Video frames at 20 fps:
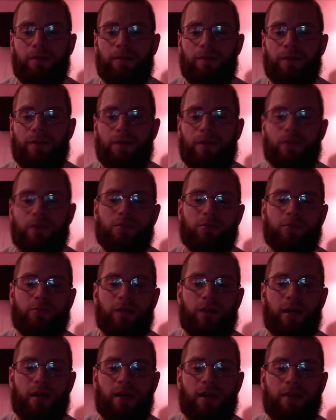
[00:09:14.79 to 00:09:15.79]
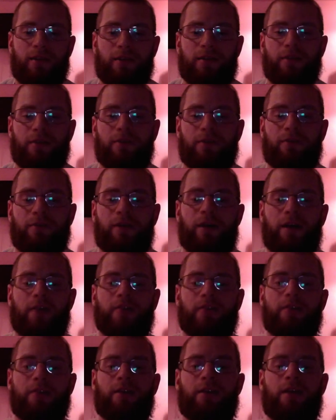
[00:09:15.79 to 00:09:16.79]
They also found
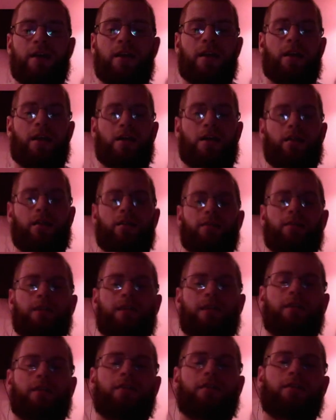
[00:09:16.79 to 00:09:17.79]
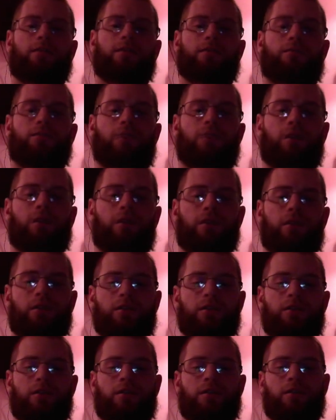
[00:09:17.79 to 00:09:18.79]
that clinical
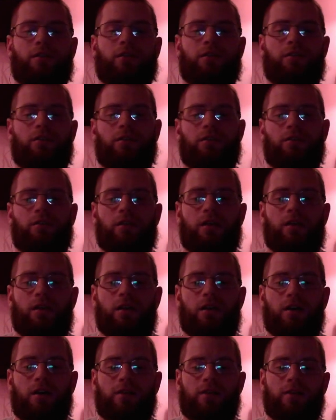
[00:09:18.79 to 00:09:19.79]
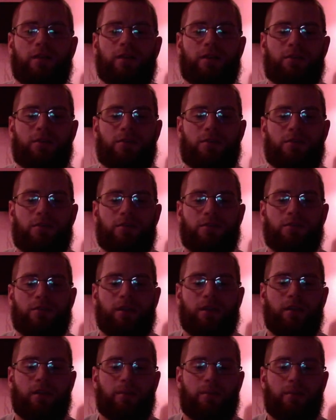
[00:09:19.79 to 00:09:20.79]
markers of the exertional
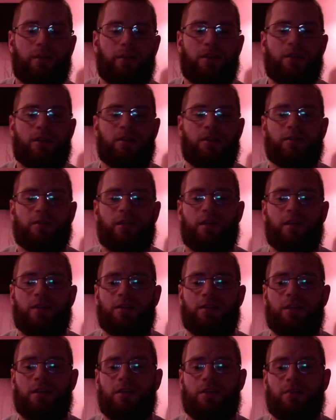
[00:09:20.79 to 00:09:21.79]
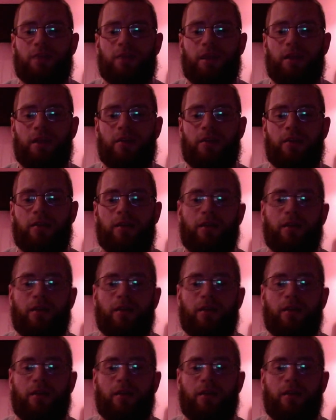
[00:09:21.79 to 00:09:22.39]
syncope / chest pain